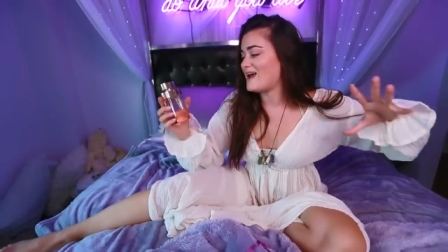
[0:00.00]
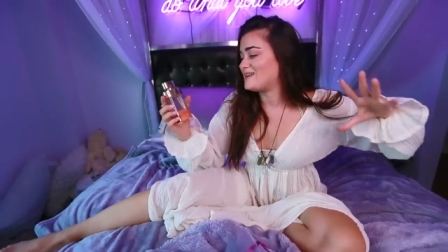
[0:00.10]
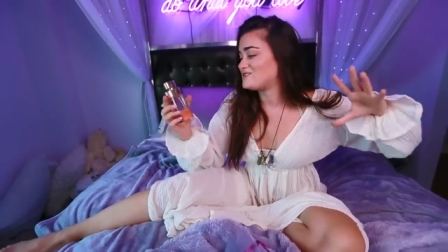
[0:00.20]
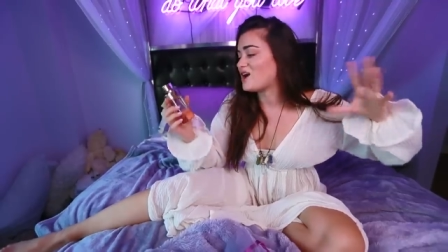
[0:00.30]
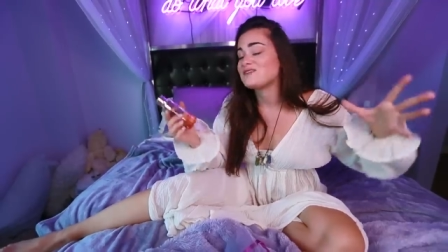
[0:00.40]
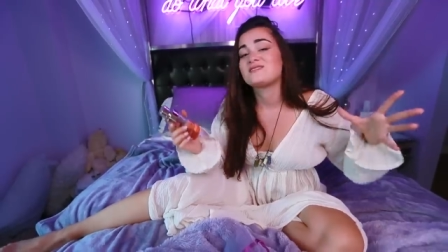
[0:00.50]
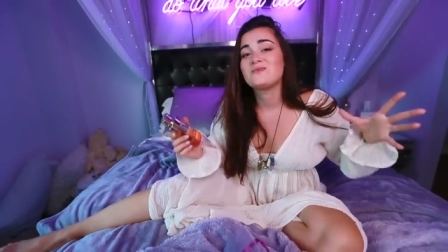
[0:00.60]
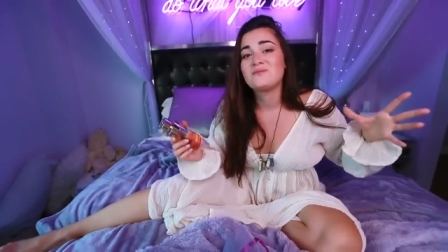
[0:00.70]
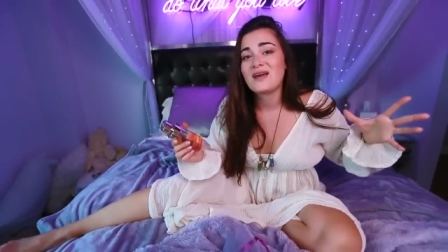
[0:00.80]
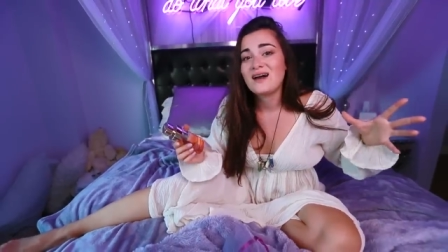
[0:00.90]
and it's
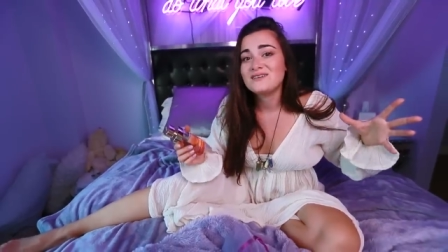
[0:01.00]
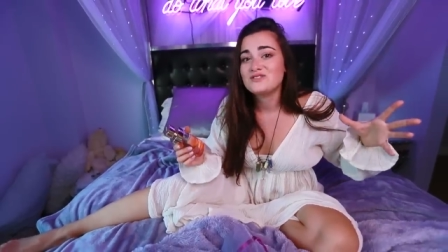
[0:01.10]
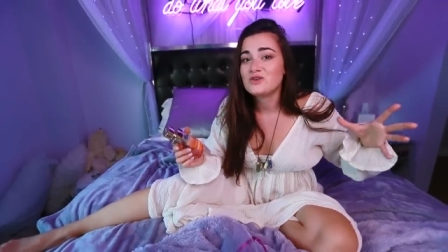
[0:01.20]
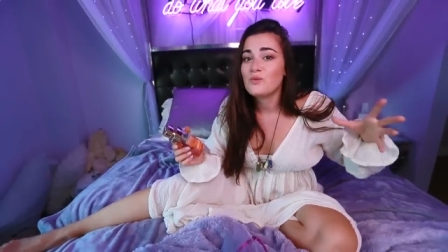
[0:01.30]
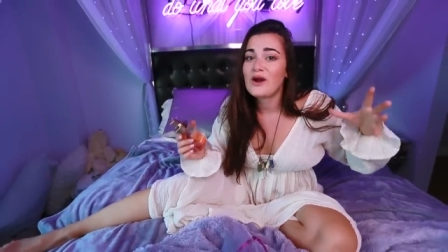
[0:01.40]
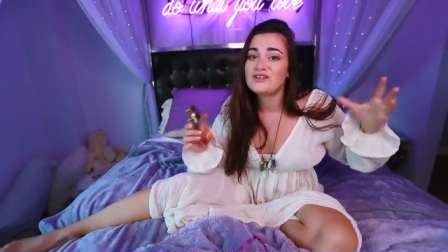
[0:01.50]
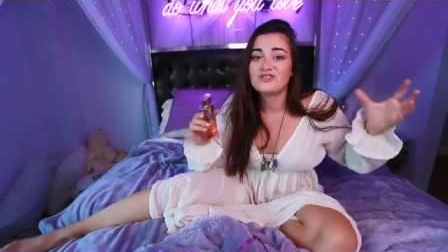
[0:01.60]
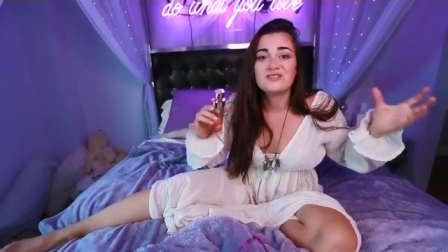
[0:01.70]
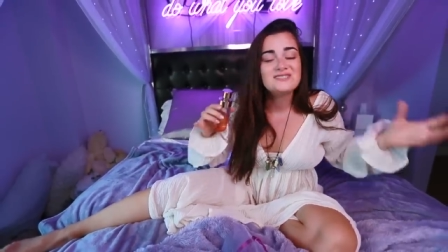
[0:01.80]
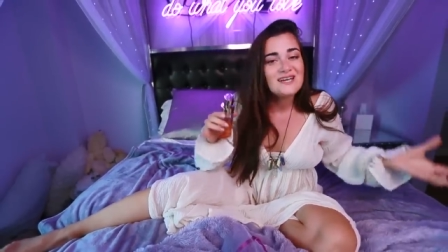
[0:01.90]
awesome because you can wear it
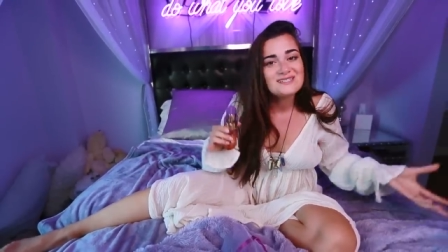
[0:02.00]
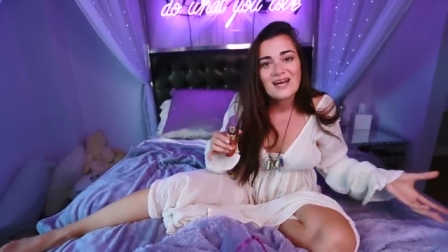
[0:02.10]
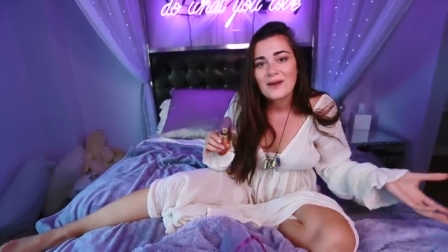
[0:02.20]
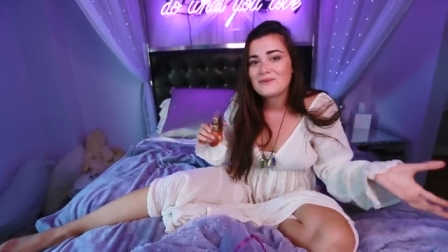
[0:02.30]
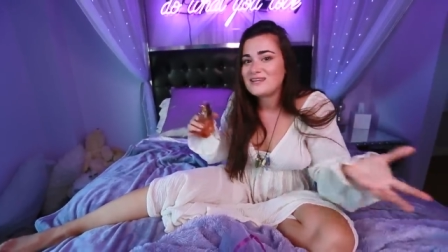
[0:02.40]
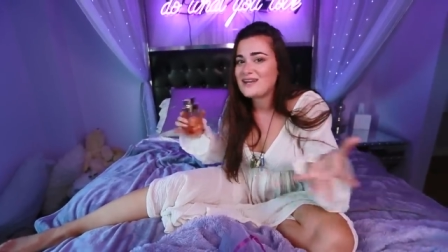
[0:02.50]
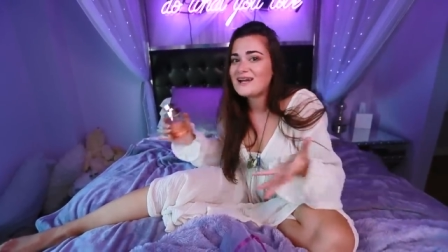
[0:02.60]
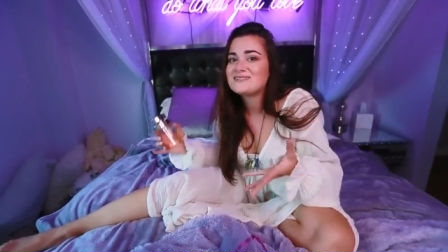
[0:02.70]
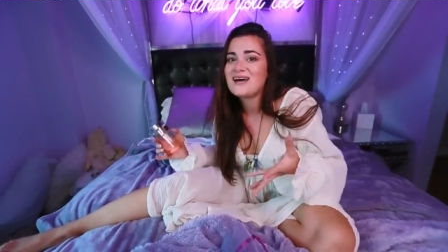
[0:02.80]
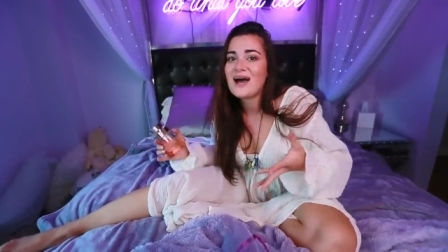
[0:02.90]
during the daytime and the
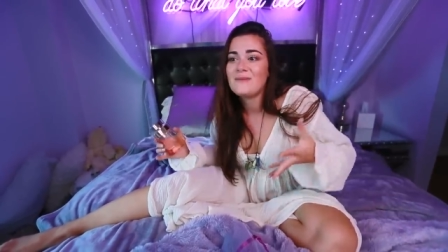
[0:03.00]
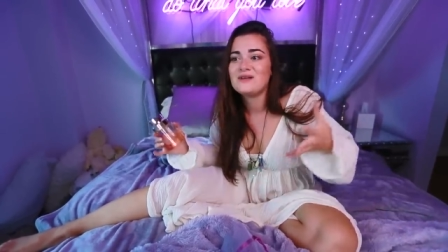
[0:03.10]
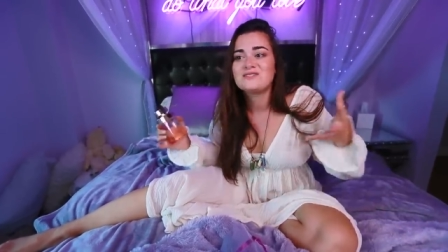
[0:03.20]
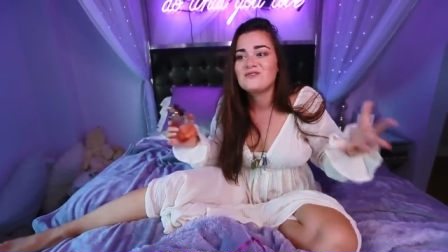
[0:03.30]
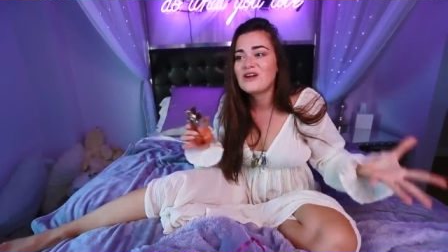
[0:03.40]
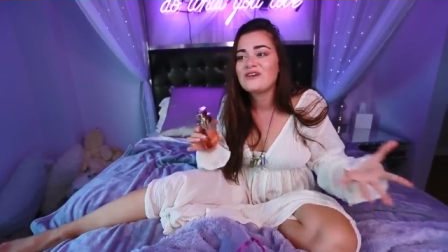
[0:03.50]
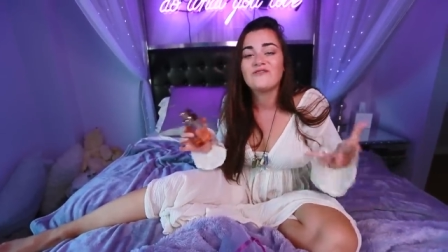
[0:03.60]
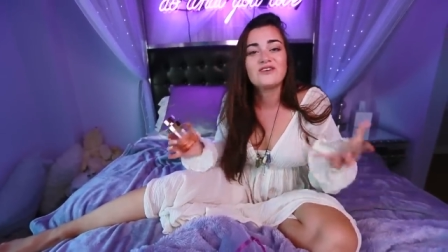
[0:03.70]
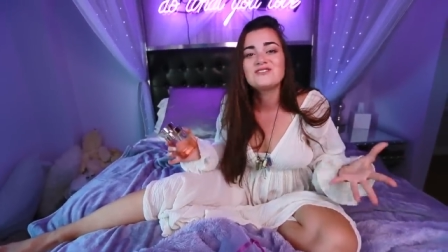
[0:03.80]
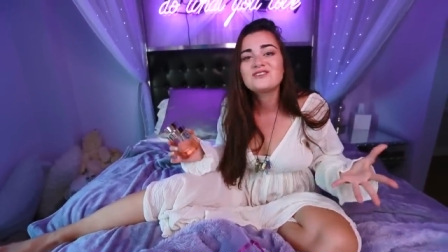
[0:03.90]
nighttime, and it's very
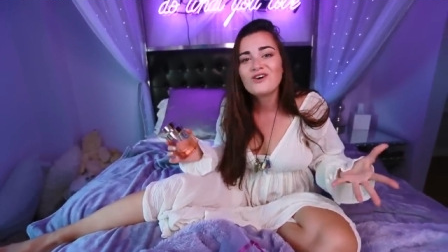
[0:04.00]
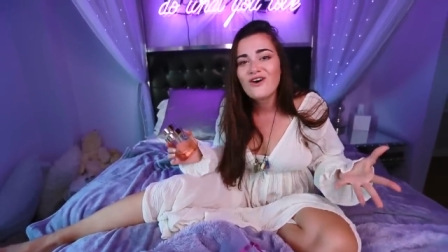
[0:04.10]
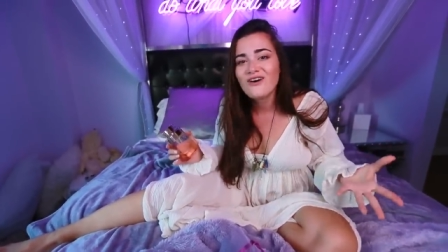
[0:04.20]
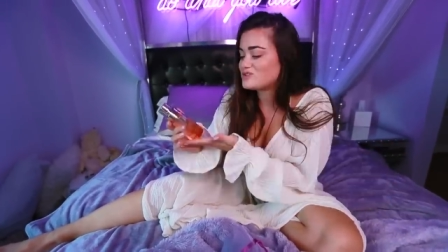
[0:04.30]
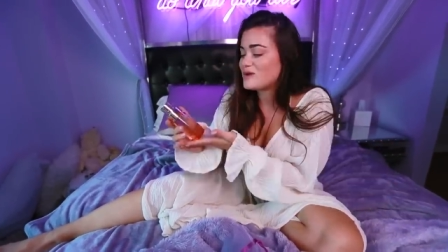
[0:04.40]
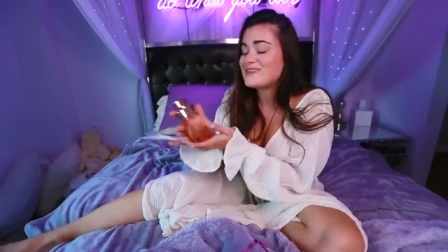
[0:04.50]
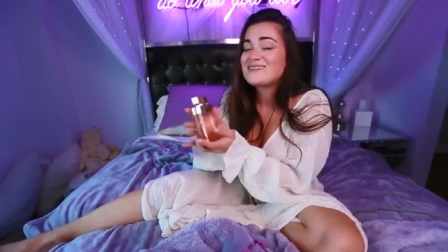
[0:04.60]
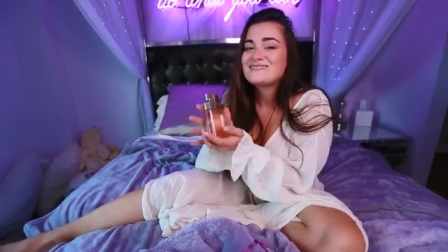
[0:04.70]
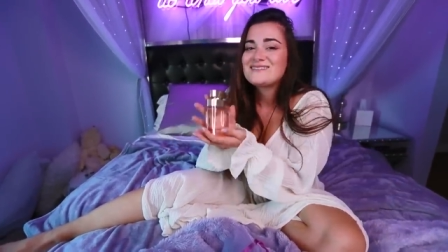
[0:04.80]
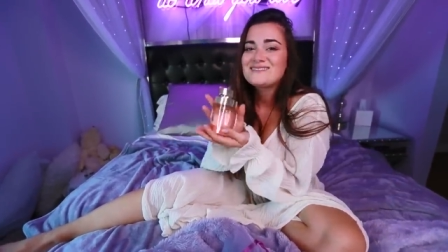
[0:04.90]
versatile. So I
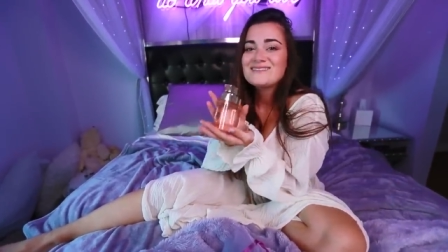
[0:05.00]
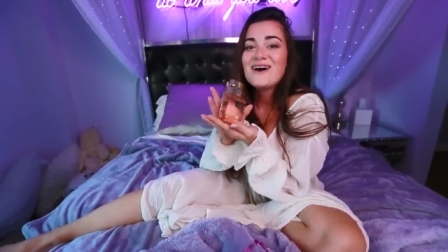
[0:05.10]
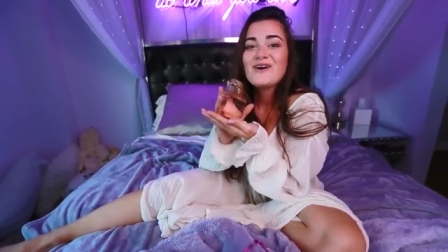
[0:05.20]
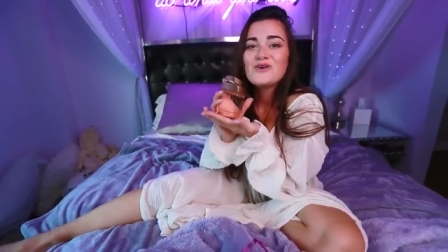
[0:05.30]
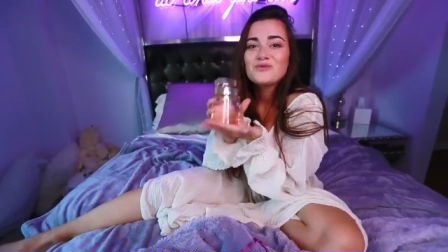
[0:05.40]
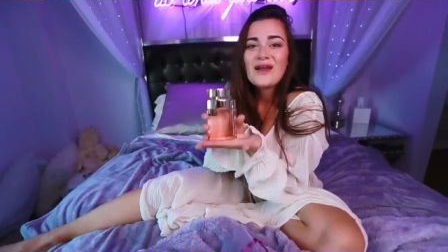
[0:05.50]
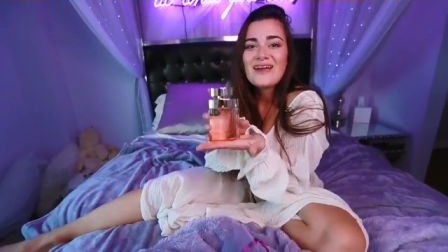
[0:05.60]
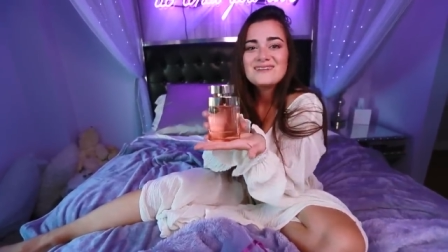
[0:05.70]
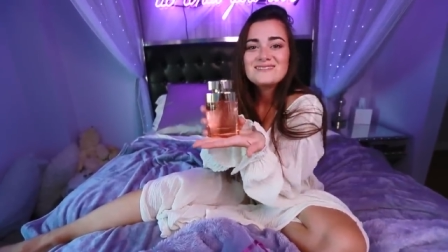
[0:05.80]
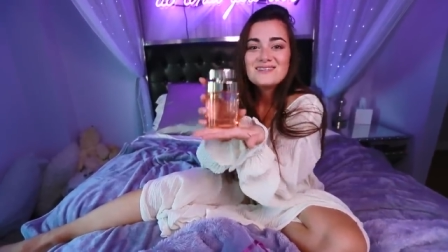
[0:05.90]
think this is a
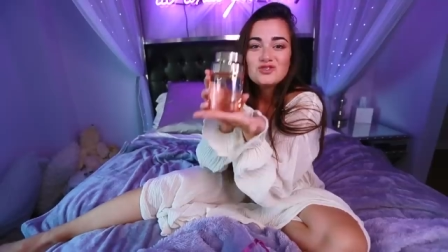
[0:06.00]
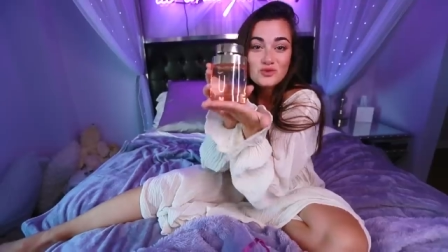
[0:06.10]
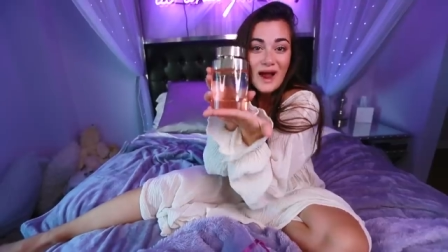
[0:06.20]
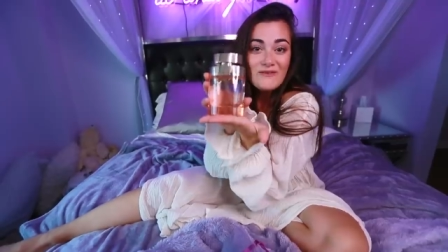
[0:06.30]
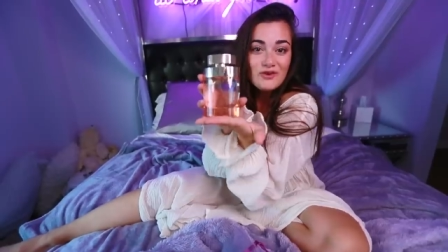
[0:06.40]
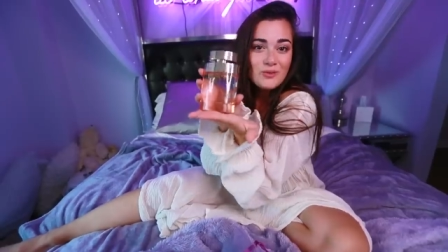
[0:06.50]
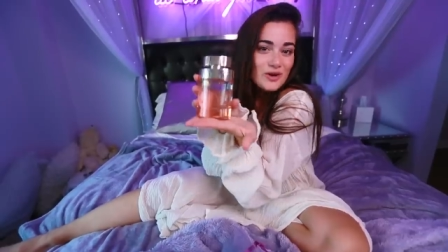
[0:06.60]
great travel